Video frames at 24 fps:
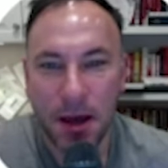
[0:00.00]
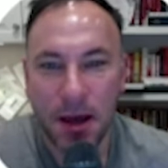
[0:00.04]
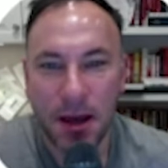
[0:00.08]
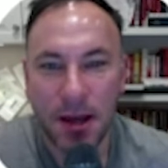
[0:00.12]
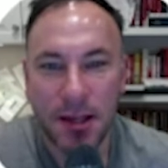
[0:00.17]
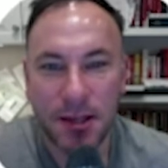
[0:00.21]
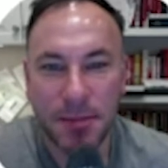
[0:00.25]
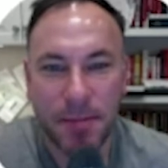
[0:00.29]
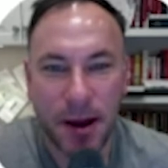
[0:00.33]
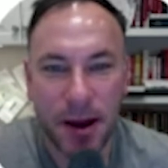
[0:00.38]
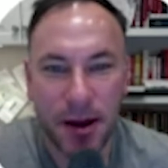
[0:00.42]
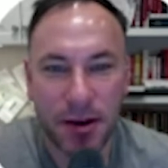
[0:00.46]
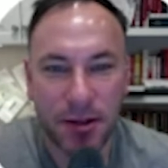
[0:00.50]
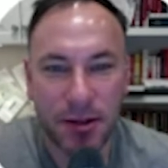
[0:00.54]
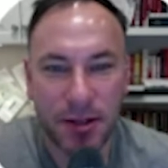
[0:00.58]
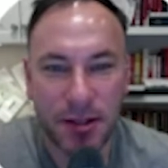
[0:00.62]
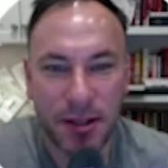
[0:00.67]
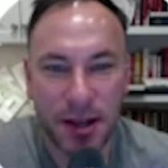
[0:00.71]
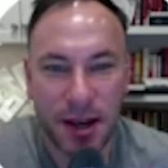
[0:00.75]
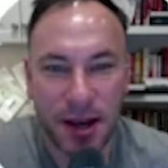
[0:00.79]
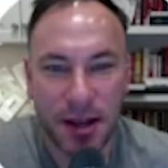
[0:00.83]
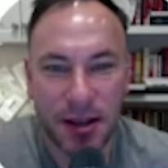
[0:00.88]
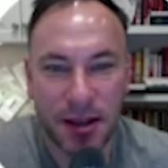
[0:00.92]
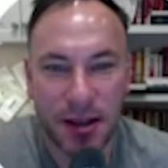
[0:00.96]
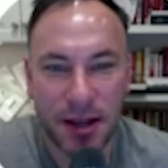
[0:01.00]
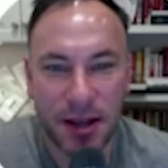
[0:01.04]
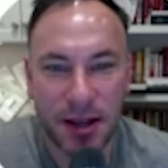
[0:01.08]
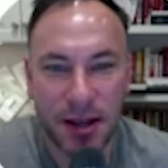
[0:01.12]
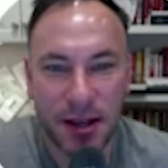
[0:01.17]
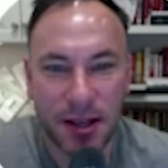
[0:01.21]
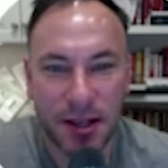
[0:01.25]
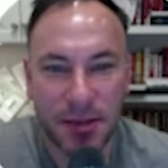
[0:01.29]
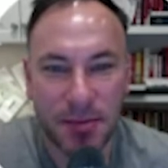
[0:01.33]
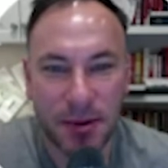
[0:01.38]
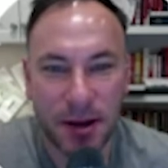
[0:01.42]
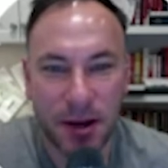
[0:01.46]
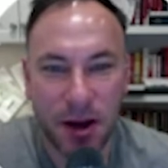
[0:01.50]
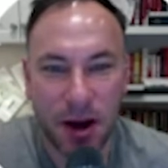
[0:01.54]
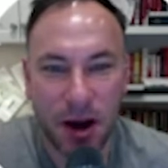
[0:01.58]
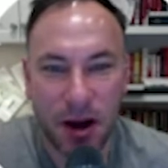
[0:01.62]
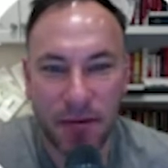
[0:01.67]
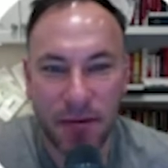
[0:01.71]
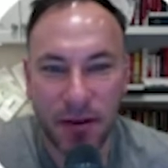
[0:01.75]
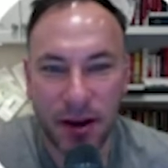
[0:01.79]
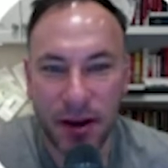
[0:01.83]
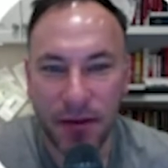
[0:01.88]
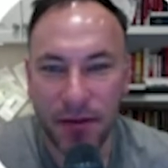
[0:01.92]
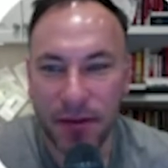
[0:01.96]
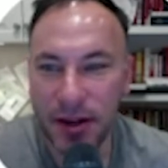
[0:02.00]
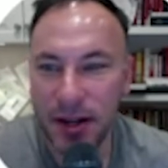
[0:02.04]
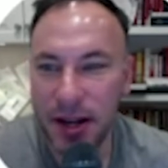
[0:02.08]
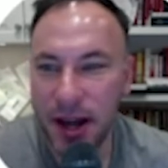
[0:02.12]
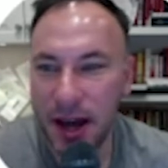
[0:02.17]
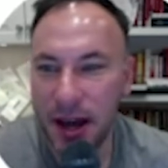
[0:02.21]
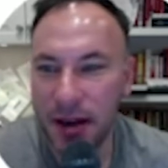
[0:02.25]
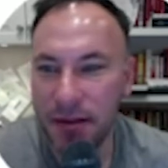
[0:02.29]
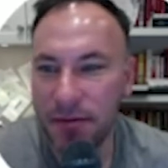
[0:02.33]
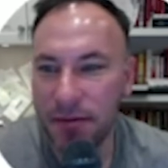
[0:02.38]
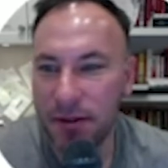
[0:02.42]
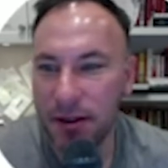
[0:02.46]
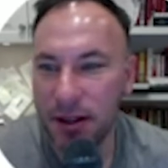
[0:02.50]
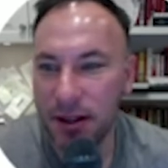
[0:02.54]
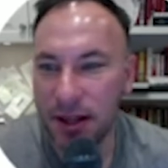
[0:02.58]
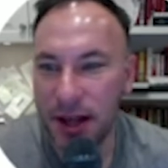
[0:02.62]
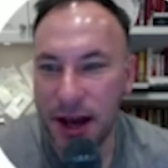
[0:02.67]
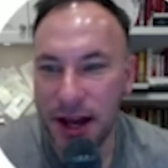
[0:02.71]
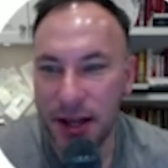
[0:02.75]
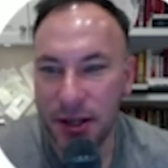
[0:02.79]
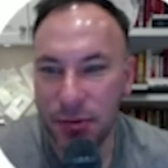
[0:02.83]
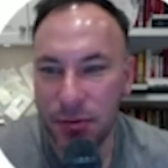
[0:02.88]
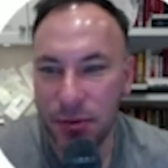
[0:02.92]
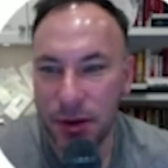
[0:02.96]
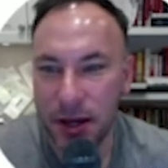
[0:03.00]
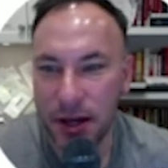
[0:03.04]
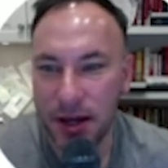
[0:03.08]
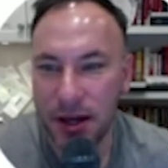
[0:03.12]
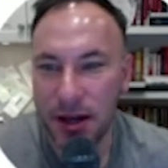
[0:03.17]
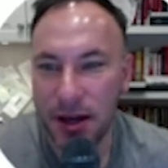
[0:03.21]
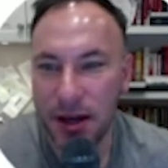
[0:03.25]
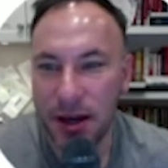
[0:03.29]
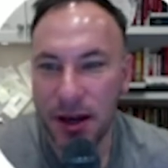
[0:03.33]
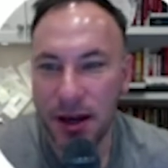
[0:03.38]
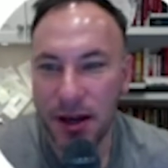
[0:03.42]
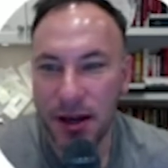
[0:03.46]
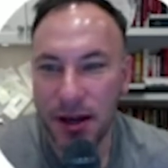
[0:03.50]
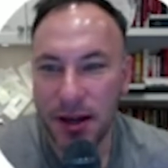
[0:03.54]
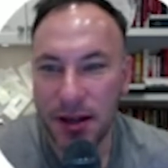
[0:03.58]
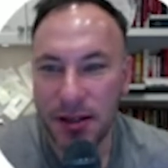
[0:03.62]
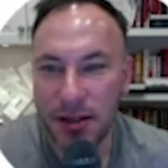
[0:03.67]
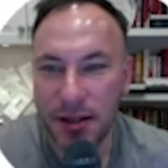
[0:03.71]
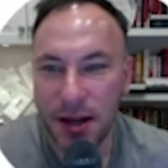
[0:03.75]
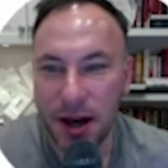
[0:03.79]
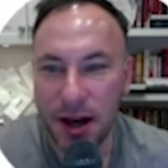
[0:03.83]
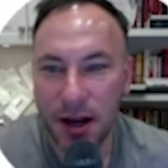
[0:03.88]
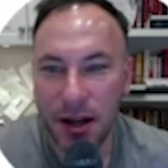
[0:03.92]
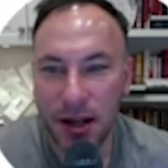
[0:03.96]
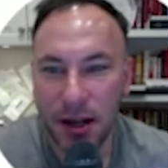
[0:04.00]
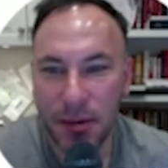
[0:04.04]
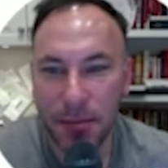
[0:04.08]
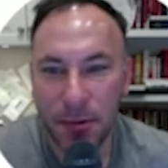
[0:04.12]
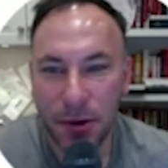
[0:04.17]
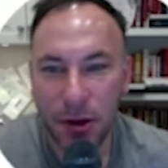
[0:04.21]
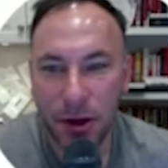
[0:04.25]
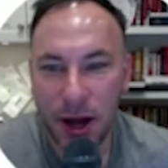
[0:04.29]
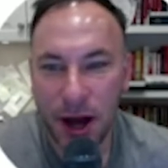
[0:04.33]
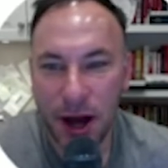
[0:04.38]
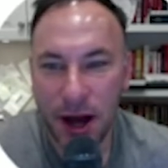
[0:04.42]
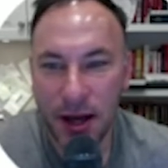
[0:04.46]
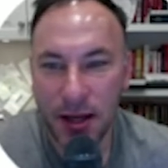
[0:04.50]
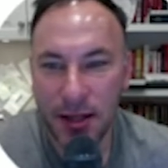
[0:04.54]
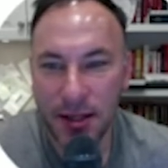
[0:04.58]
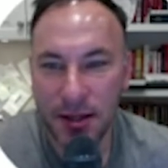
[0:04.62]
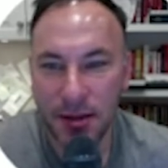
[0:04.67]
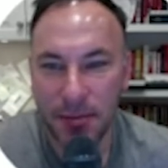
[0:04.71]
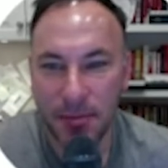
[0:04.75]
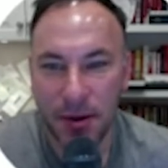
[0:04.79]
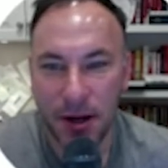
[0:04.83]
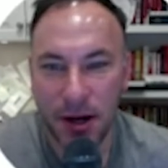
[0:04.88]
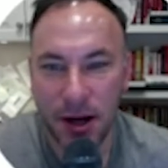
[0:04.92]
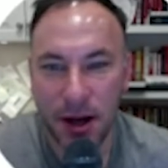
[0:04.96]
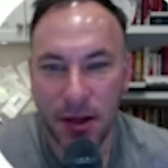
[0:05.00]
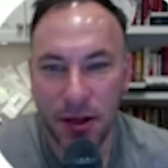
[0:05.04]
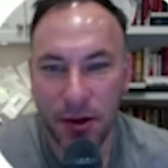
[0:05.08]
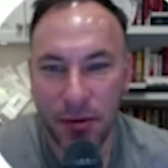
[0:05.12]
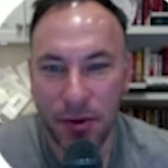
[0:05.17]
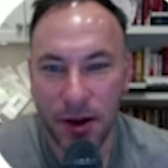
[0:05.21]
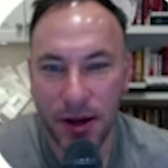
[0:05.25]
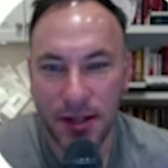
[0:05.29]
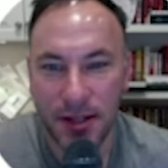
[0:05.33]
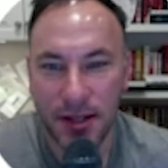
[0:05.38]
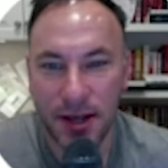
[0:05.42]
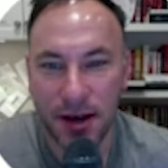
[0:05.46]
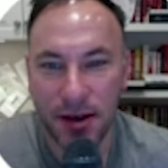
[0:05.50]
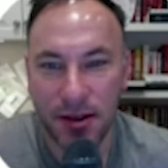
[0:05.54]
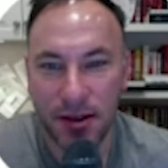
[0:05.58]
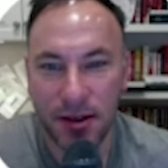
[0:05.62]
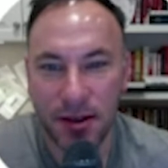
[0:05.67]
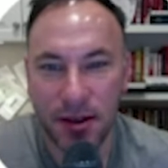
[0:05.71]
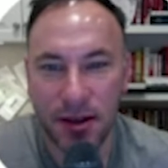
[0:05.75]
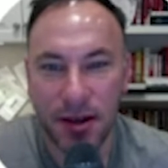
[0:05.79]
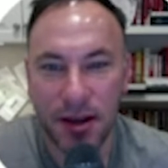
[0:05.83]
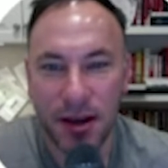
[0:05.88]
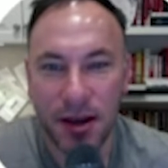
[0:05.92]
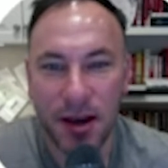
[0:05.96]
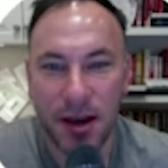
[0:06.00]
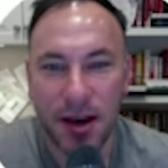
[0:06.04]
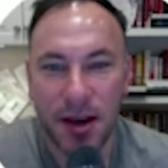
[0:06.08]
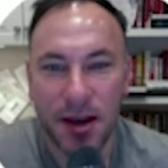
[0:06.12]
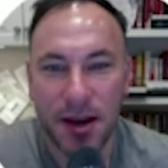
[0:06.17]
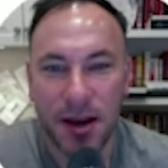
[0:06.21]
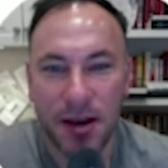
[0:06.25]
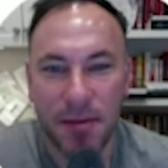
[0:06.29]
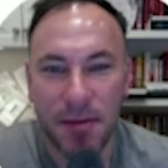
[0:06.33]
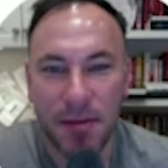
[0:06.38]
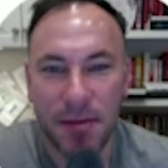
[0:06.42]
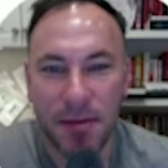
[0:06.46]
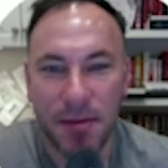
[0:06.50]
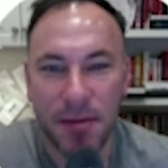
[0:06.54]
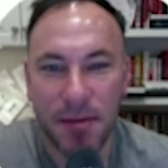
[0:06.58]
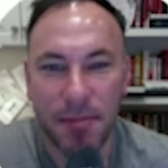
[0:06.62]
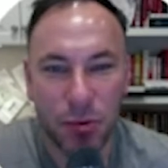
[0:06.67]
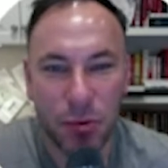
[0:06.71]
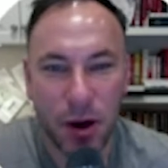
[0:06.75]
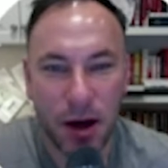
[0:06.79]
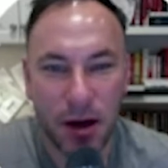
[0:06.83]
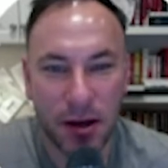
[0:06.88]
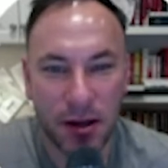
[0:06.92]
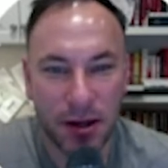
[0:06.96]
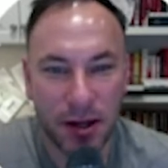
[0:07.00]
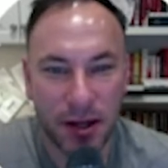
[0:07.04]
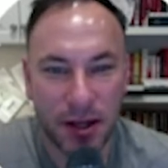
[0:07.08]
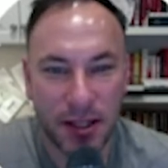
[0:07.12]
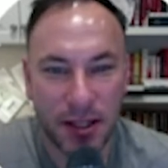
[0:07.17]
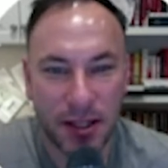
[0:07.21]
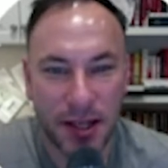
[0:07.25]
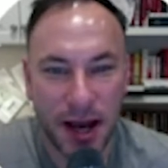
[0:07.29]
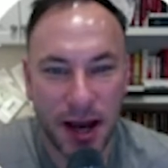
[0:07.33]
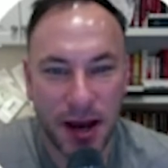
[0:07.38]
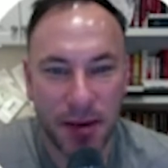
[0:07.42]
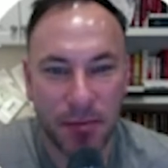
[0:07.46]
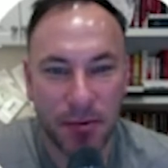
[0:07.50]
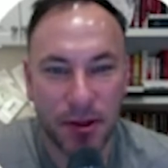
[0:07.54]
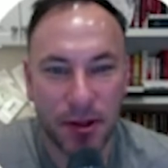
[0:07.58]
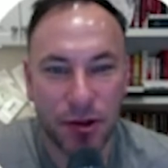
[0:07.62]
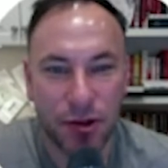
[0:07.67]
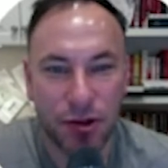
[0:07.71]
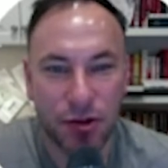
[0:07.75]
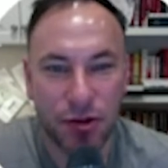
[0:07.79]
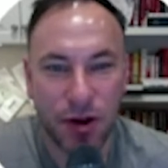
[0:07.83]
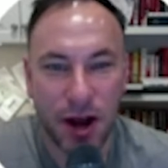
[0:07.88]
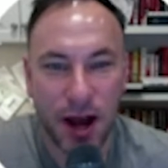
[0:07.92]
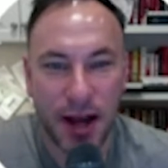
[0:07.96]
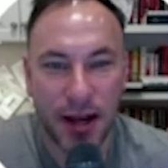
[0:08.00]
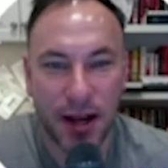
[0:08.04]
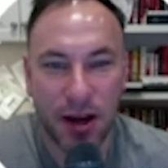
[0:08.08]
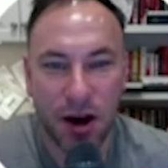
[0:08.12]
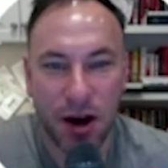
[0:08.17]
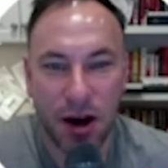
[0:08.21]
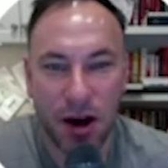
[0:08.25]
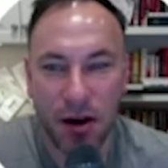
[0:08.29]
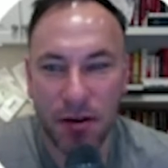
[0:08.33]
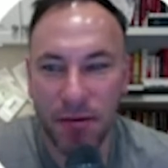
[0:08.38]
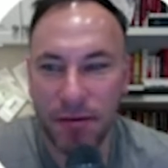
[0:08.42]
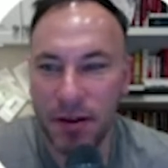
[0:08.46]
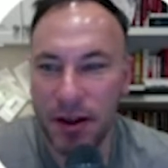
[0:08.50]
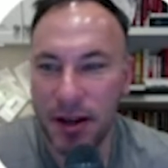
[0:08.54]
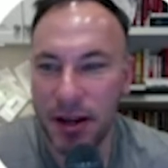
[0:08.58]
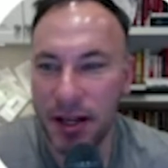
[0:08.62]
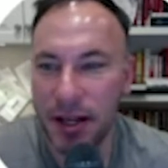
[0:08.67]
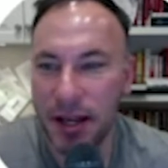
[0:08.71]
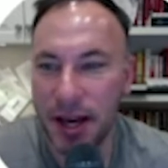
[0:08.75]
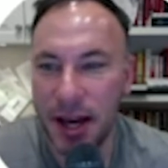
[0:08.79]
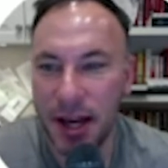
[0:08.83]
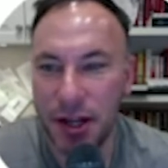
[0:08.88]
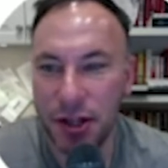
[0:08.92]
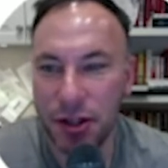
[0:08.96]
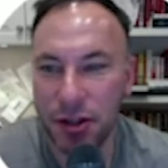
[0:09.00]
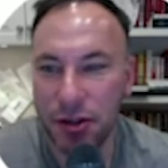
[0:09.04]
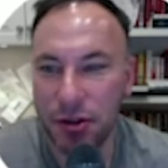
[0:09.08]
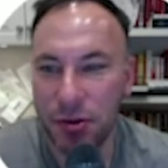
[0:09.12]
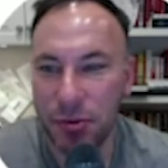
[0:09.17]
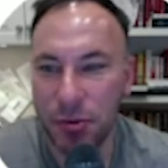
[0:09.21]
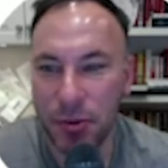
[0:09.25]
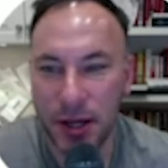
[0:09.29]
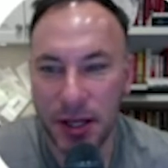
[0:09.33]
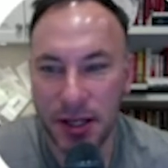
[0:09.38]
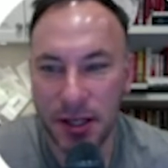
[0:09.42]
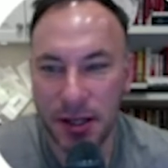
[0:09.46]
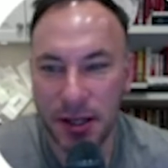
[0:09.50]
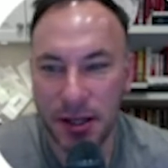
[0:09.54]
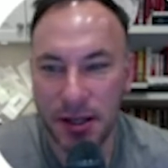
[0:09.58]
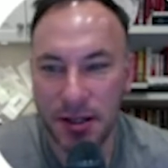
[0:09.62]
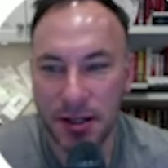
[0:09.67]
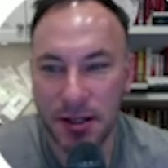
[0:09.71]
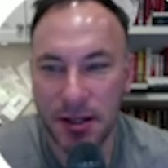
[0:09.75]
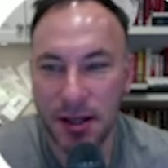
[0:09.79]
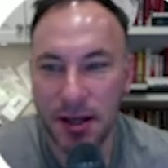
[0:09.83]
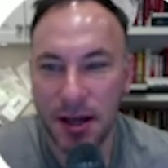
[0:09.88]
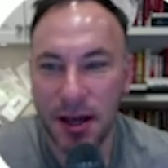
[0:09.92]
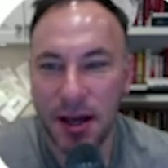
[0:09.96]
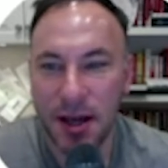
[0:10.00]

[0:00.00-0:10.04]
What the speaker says: His parents state that he has been coughing every day for the last week. He is unimmunized but otherwise healthy. He appears well on exam with a dry cough and occasional wheezes.